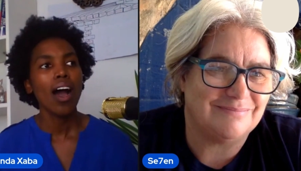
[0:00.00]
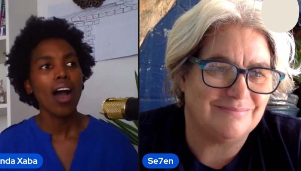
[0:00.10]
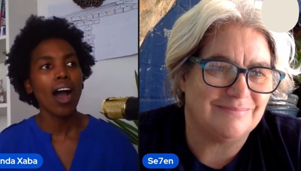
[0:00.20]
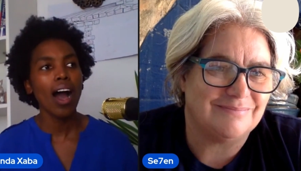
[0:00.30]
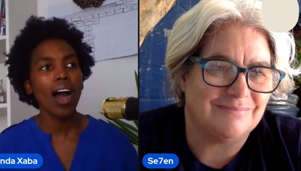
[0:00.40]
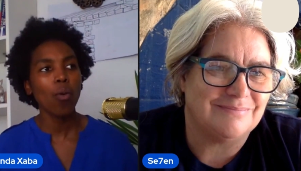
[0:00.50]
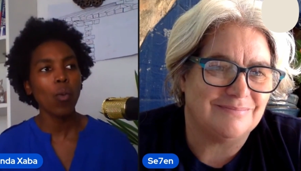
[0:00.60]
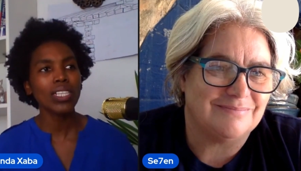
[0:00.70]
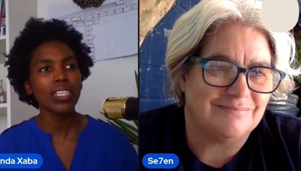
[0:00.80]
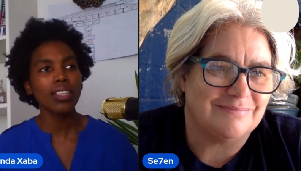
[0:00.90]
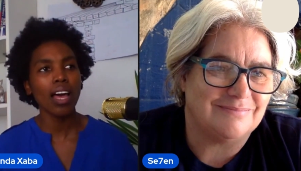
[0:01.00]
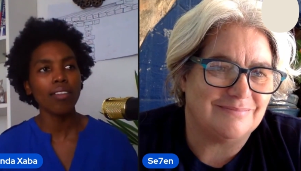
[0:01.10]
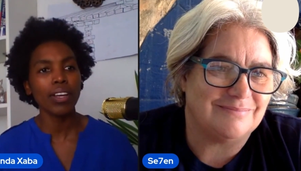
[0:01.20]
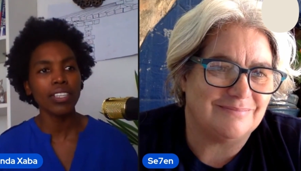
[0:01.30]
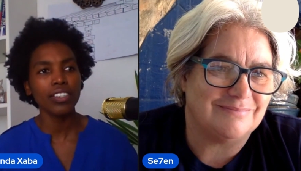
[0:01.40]
Speaker 1: how, what are
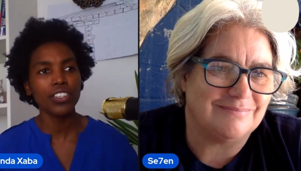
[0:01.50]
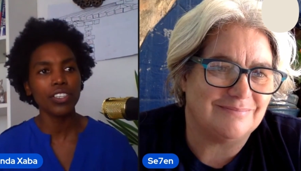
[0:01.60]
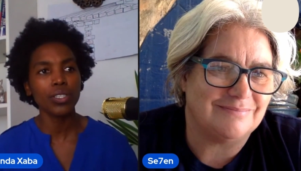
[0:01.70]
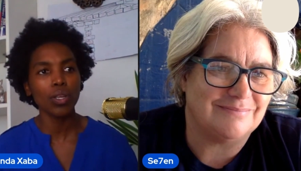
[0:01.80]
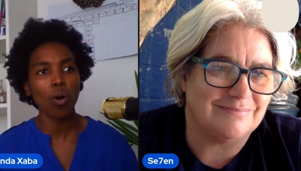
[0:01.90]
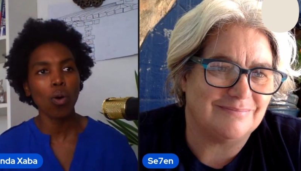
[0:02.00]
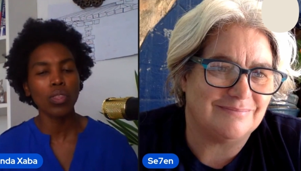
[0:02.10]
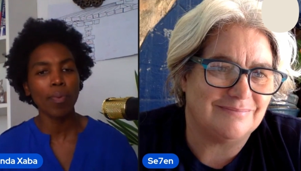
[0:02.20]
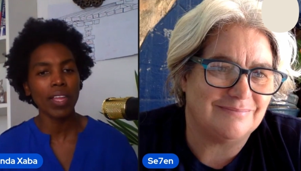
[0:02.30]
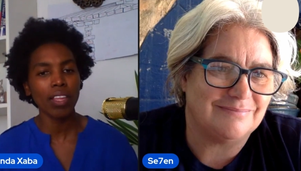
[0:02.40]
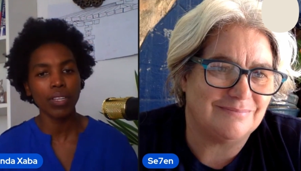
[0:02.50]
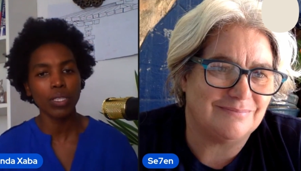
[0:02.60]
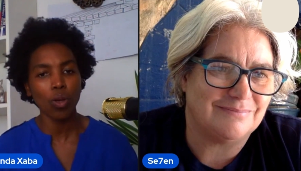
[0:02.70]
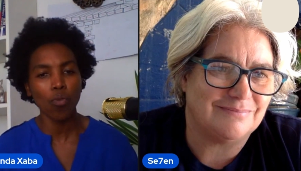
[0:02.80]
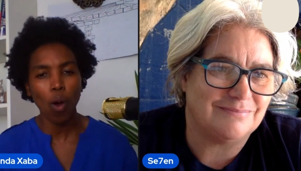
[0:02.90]
the advantages or the
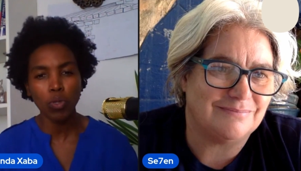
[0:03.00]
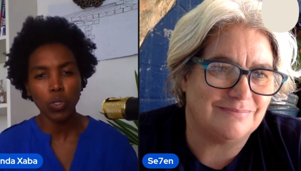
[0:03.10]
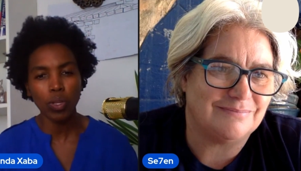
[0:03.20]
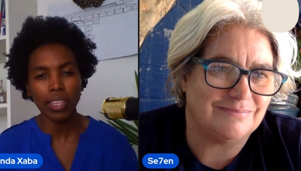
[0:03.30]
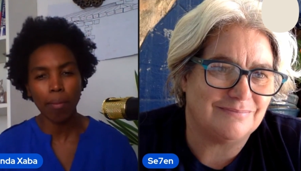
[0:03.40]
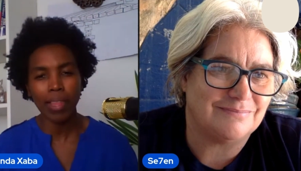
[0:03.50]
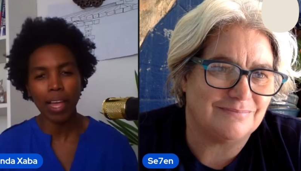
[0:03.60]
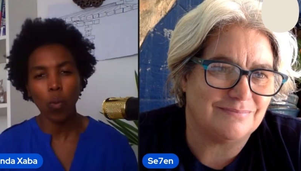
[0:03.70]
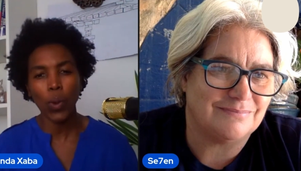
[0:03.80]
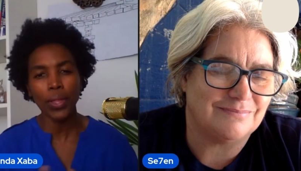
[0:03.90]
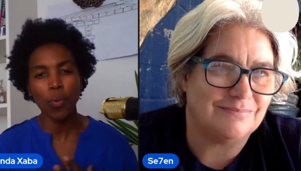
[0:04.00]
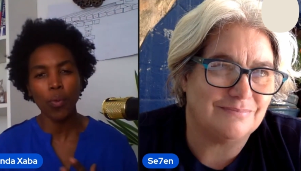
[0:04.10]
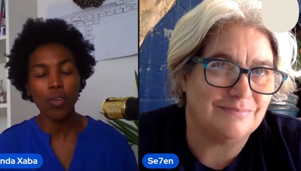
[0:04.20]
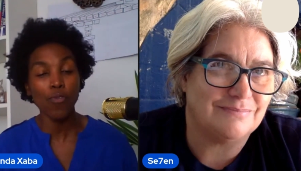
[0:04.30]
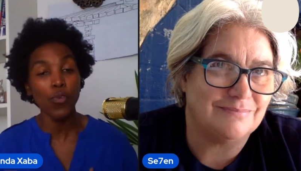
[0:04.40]
benefits of homeschooling them? Like when
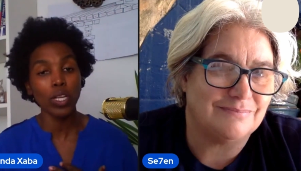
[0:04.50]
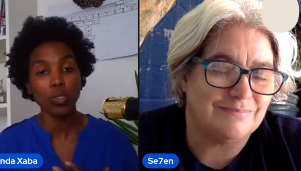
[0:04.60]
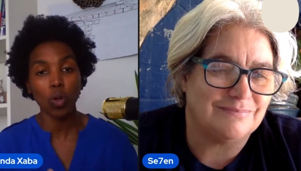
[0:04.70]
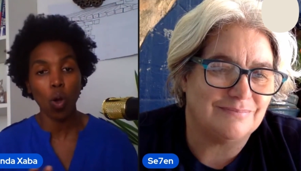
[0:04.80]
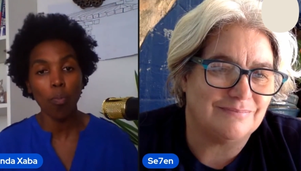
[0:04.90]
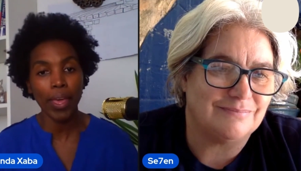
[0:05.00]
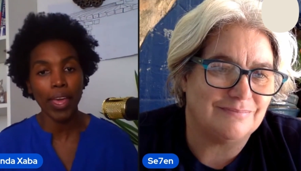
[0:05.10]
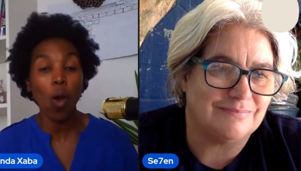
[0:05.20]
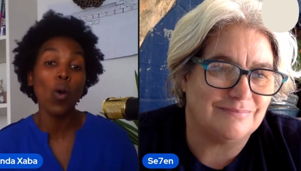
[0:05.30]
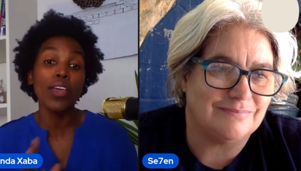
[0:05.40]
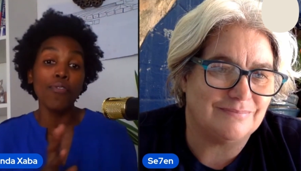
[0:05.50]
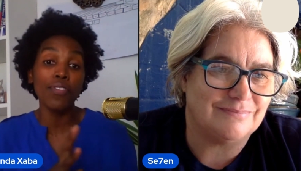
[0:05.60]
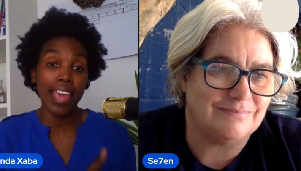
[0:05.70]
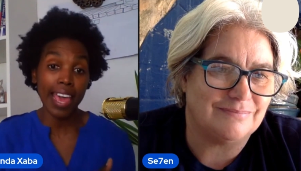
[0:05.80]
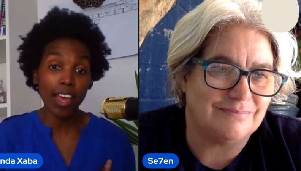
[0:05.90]
you, if you were to compare, or if
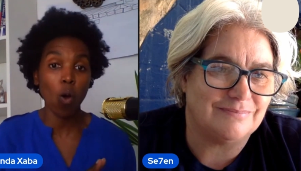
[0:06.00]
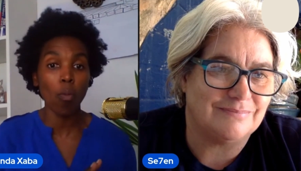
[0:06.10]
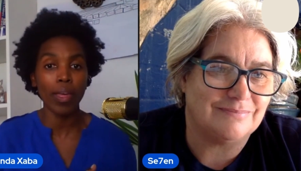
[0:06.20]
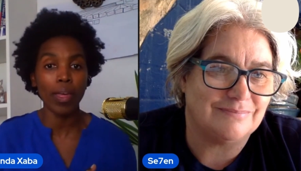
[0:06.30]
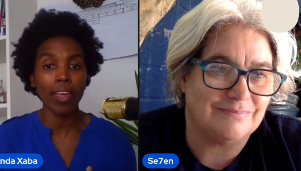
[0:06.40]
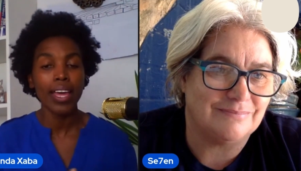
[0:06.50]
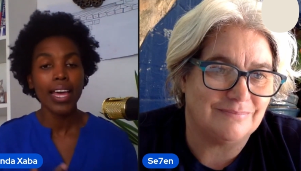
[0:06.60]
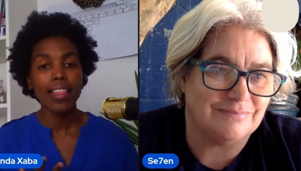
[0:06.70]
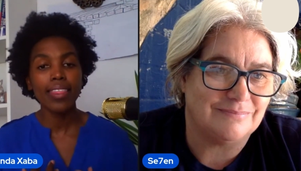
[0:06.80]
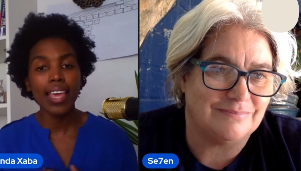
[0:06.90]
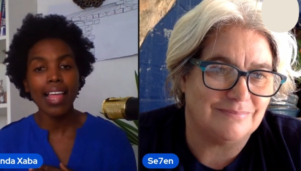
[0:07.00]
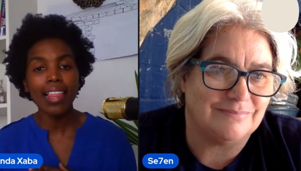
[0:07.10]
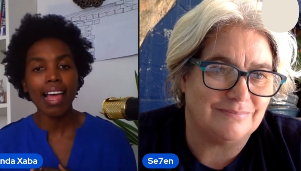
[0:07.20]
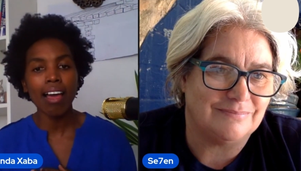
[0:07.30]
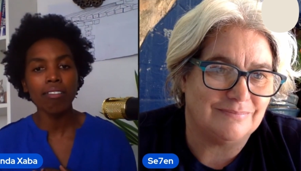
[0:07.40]
they compare
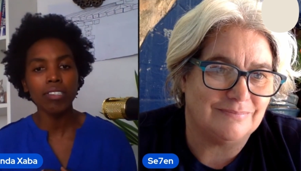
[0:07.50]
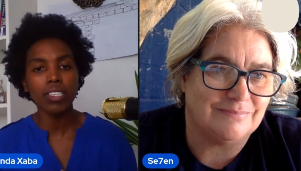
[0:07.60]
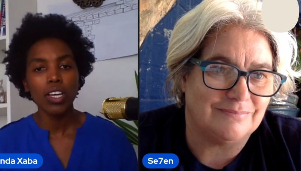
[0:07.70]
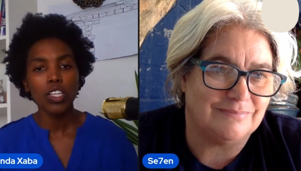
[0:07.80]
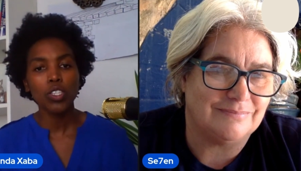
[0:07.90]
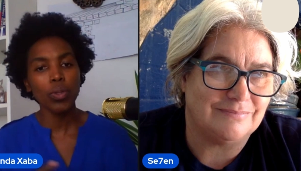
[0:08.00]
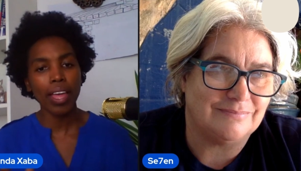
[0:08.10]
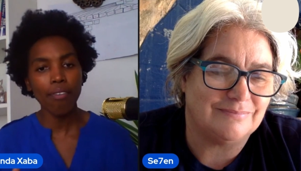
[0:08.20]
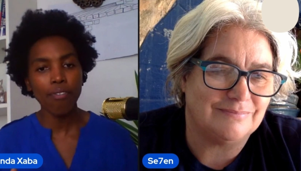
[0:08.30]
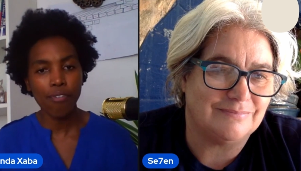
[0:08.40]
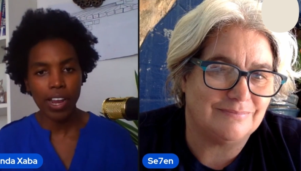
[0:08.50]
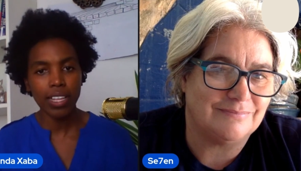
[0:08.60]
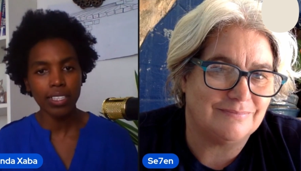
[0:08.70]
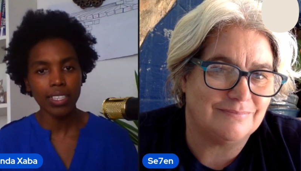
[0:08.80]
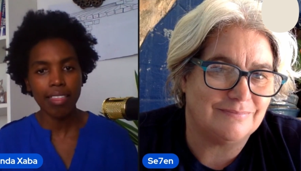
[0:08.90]
their lives to their
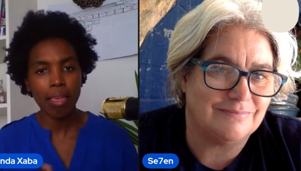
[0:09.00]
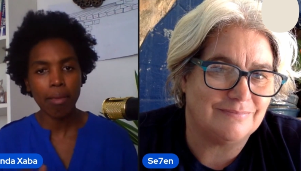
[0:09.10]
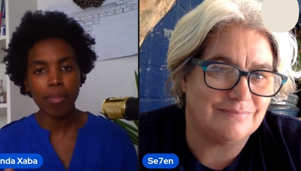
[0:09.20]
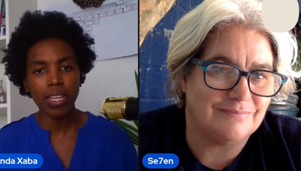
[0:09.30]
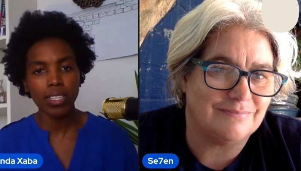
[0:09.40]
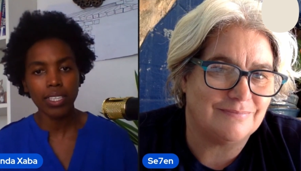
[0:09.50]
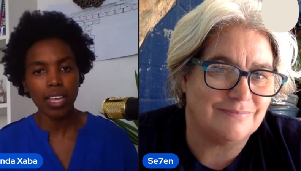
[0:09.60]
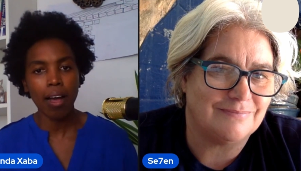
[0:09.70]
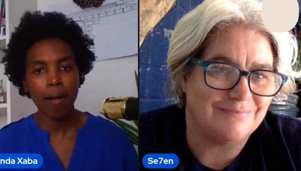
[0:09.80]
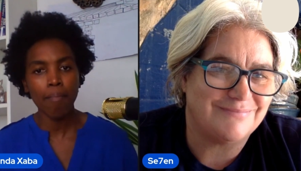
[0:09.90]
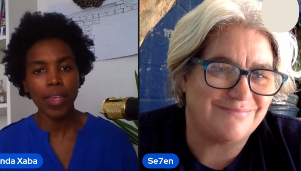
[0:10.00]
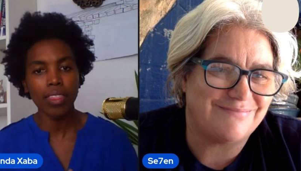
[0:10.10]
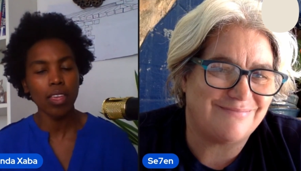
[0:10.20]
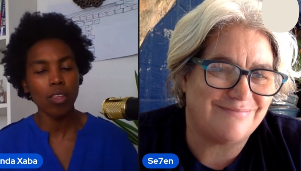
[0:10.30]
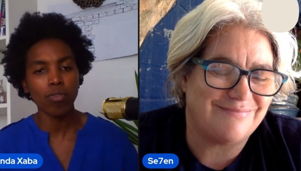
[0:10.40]
friends that they meet um,
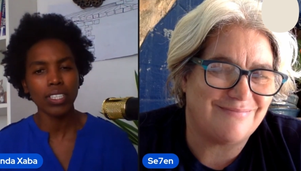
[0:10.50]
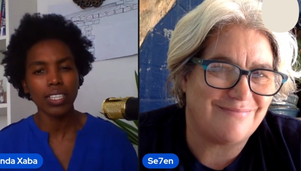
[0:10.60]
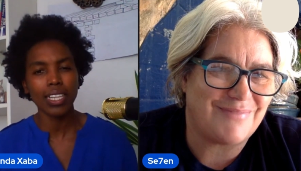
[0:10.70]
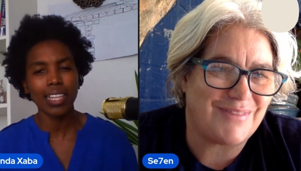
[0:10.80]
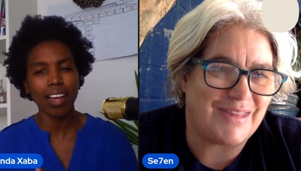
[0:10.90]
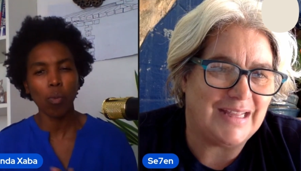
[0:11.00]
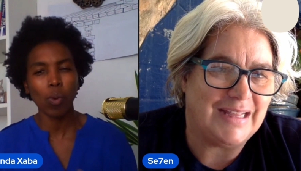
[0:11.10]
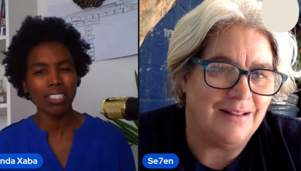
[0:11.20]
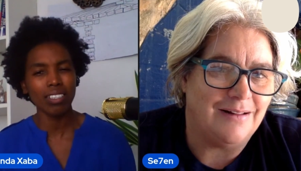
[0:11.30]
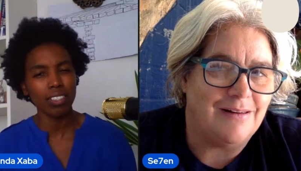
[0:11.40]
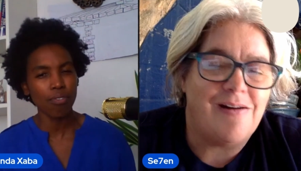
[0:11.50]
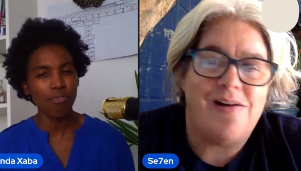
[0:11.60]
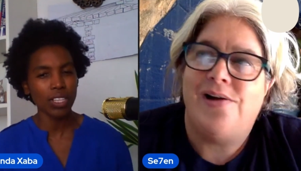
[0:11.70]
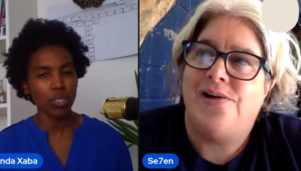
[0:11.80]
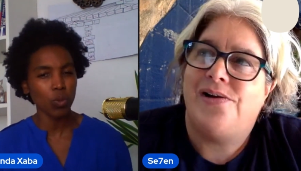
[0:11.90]
at the university, like what's the
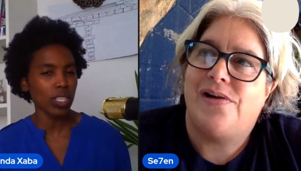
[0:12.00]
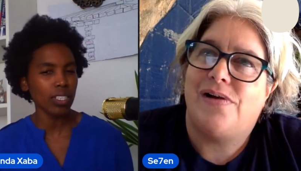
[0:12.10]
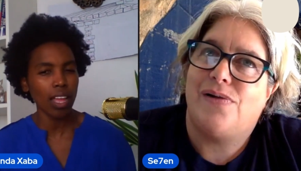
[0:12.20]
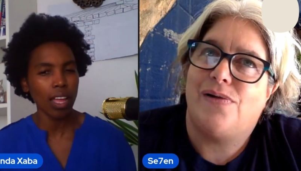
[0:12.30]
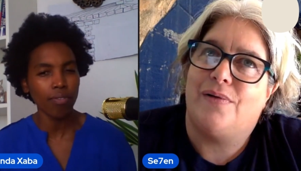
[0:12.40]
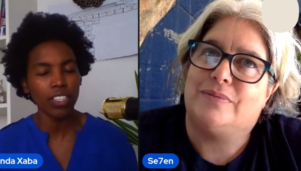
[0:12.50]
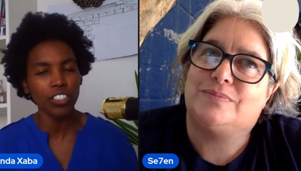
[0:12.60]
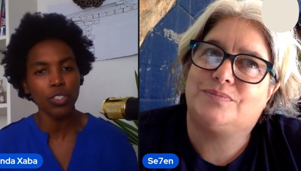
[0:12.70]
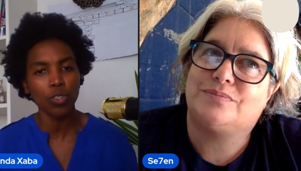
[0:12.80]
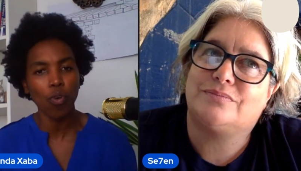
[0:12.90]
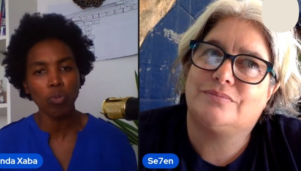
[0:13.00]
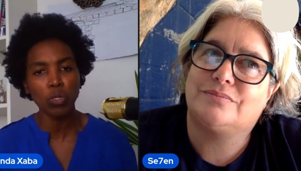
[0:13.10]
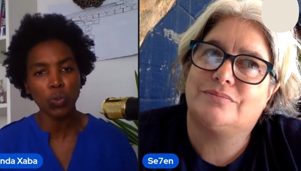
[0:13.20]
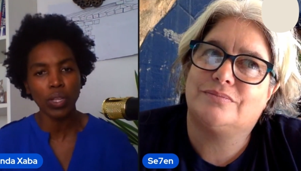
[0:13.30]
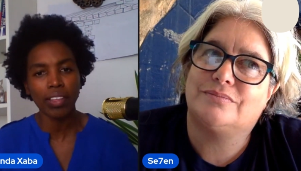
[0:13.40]
difference? What are the advantages of
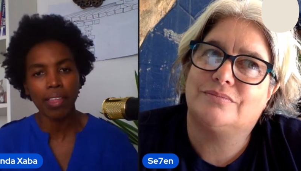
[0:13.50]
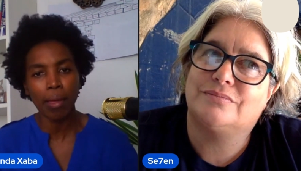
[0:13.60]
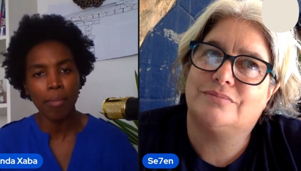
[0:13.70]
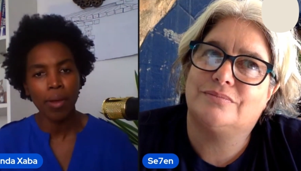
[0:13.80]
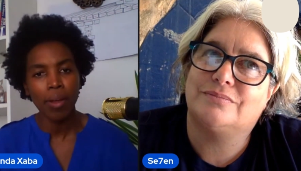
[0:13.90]
homeschooling them